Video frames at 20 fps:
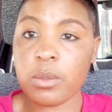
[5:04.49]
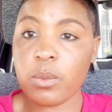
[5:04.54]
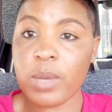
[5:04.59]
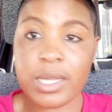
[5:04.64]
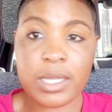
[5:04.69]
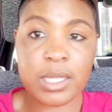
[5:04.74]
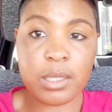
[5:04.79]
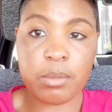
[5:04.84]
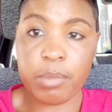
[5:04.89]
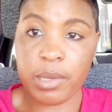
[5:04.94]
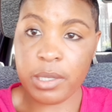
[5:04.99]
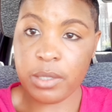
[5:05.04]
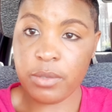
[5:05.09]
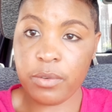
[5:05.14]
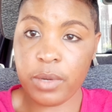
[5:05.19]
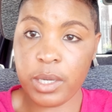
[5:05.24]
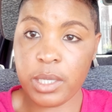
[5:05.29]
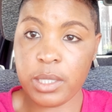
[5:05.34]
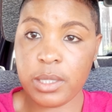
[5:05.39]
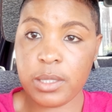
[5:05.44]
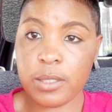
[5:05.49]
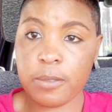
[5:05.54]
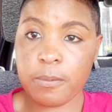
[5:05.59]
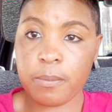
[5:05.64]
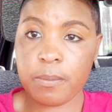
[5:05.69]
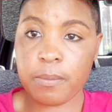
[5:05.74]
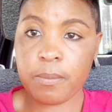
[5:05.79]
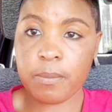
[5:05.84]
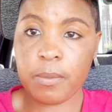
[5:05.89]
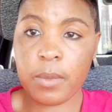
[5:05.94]
We are just best friends.
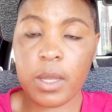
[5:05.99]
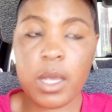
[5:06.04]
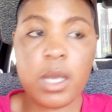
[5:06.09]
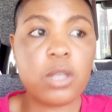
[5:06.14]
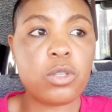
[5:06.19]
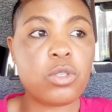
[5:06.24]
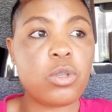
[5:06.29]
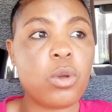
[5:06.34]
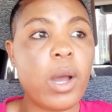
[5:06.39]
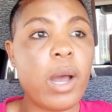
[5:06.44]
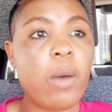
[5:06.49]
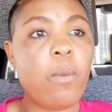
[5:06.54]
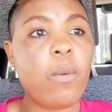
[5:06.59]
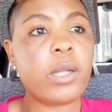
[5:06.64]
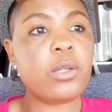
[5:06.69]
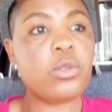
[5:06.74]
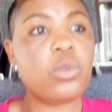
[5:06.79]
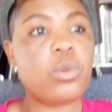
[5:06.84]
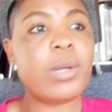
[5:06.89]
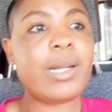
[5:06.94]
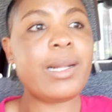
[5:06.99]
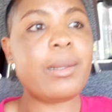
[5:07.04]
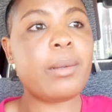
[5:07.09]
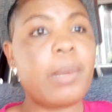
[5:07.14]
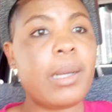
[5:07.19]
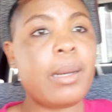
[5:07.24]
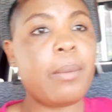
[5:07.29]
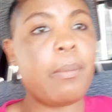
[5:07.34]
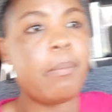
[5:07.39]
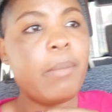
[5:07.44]
So I want to
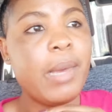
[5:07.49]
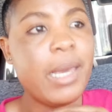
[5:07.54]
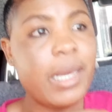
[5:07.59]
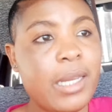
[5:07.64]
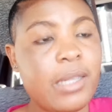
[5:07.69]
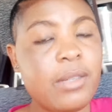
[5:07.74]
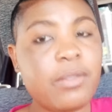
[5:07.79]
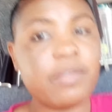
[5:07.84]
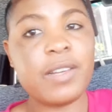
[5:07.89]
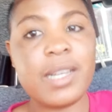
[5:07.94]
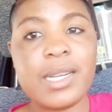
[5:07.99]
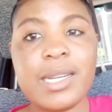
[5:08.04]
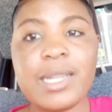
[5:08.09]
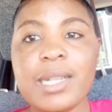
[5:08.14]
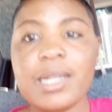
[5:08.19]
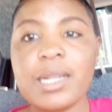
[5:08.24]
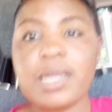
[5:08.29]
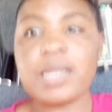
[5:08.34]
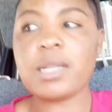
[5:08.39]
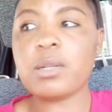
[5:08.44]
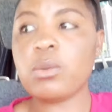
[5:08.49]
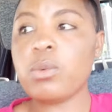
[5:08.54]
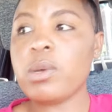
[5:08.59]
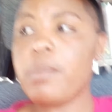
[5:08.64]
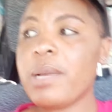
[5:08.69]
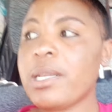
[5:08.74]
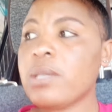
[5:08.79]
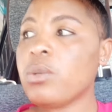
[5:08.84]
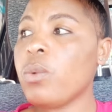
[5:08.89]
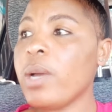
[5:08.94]
make it very clear that we
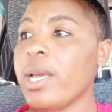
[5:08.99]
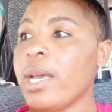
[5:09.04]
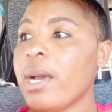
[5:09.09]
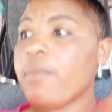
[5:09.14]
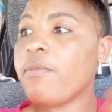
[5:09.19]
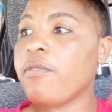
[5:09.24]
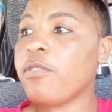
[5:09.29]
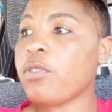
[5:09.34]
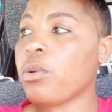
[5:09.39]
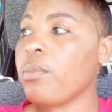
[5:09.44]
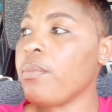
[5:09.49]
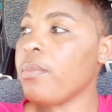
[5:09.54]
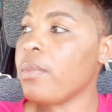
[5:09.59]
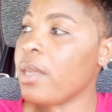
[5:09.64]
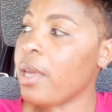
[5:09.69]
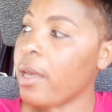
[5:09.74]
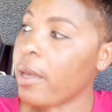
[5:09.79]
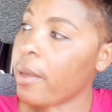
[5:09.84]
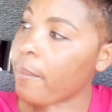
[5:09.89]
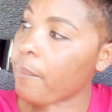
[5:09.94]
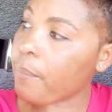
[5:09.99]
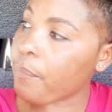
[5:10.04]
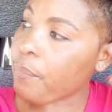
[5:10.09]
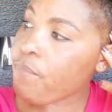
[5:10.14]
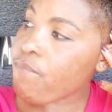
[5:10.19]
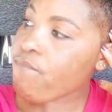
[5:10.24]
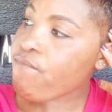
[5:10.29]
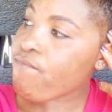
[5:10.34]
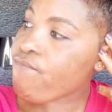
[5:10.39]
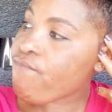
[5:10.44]
must wake up from the
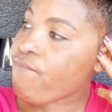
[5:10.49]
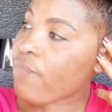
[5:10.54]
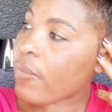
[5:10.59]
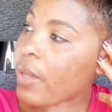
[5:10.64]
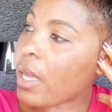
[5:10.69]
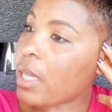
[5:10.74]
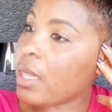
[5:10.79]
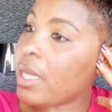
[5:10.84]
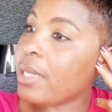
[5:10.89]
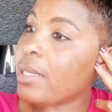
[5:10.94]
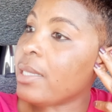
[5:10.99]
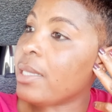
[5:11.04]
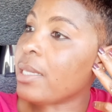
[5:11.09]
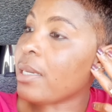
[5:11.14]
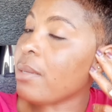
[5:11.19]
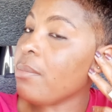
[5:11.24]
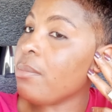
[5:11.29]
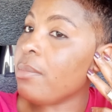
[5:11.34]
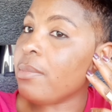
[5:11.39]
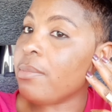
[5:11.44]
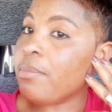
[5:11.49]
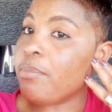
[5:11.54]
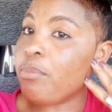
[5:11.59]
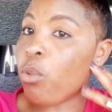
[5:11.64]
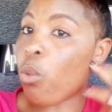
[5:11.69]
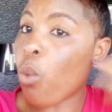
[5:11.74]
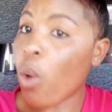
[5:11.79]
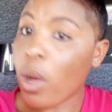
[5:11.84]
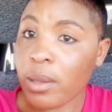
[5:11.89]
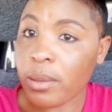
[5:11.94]
dream
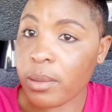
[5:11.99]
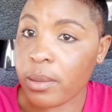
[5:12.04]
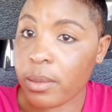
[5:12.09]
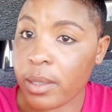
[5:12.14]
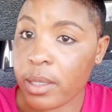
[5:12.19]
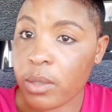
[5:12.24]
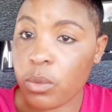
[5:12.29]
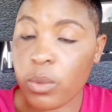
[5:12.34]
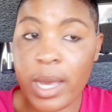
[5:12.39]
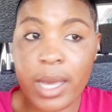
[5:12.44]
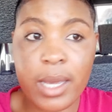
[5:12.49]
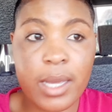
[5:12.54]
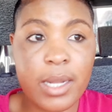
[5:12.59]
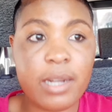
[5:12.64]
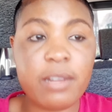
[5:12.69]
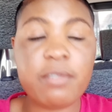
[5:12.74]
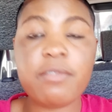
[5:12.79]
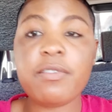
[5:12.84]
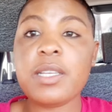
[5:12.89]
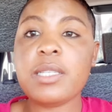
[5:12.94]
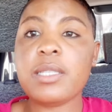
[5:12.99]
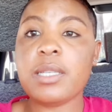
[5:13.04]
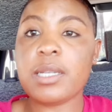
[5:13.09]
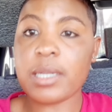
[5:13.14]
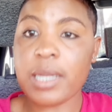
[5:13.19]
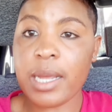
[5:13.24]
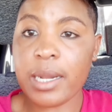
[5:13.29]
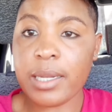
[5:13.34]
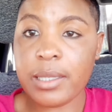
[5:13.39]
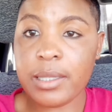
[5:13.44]
world that we are in and face the
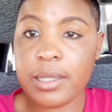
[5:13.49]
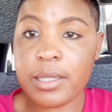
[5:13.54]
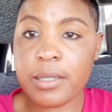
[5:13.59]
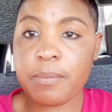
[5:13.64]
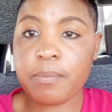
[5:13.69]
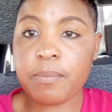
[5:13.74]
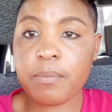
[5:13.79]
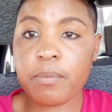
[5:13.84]
reality.